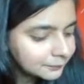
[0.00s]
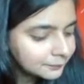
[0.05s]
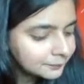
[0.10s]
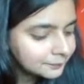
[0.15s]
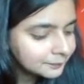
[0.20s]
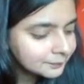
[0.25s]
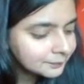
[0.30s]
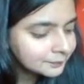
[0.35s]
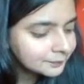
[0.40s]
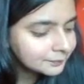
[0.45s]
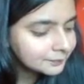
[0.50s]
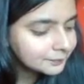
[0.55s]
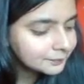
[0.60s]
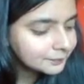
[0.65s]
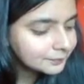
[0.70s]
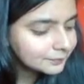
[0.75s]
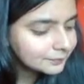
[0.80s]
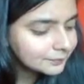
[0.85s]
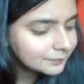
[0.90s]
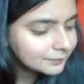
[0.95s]

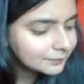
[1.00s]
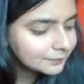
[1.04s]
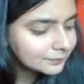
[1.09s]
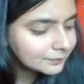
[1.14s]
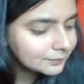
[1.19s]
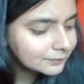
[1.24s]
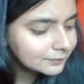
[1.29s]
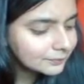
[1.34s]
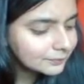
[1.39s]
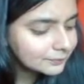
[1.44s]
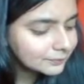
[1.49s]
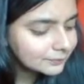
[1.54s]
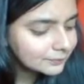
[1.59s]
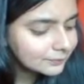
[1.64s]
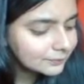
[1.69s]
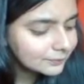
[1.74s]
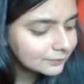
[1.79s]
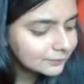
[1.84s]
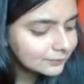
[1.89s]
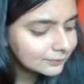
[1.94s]

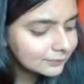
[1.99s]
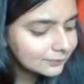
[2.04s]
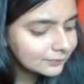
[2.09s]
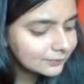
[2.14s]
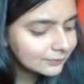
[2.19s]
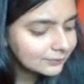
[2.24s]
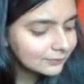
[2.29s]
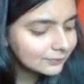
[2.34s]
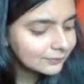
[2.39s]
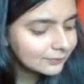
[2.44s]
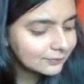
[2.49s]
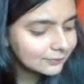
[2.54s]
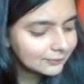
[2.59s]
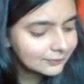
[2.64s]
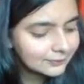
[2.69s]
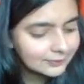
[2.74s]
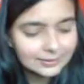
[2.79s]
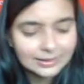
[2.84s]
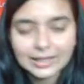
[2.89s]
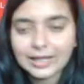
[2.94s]
Nobody speaks.